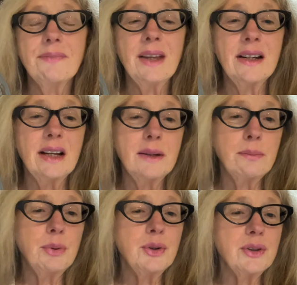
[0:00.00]
and I'd
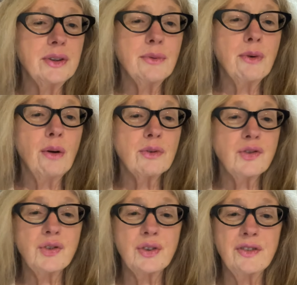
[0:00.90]
put the wrong
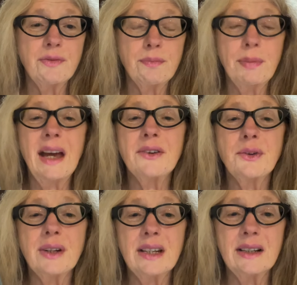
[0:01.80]
sort of
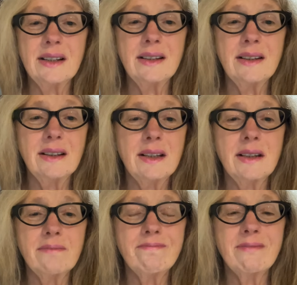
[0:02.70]
battery in it, and it
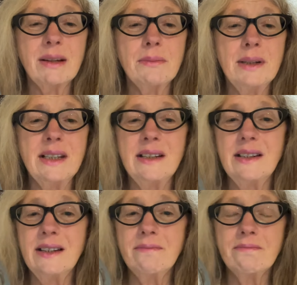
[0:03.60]

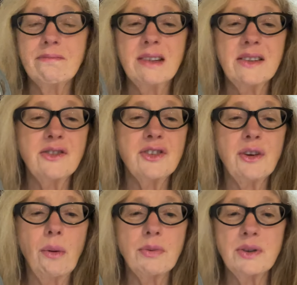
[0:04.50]
completely
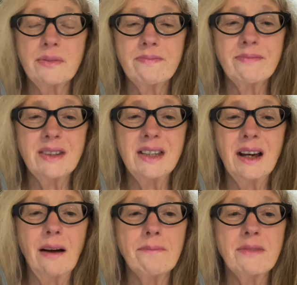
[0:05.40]
stopped.
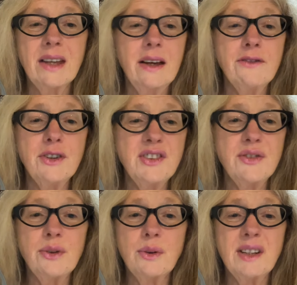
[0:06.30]
Yeah, first of
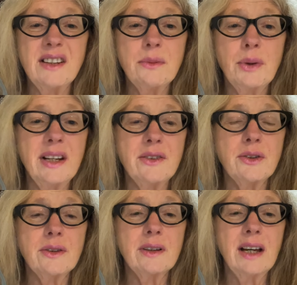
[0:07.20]
all, it went
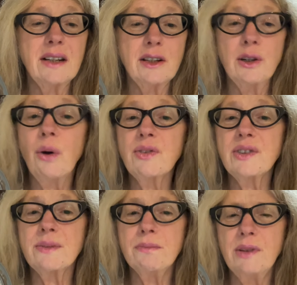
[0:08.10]
and
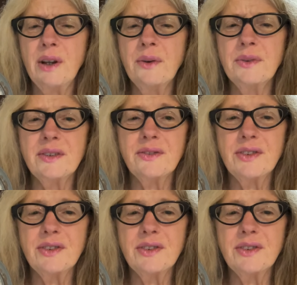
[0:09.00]
lost loads of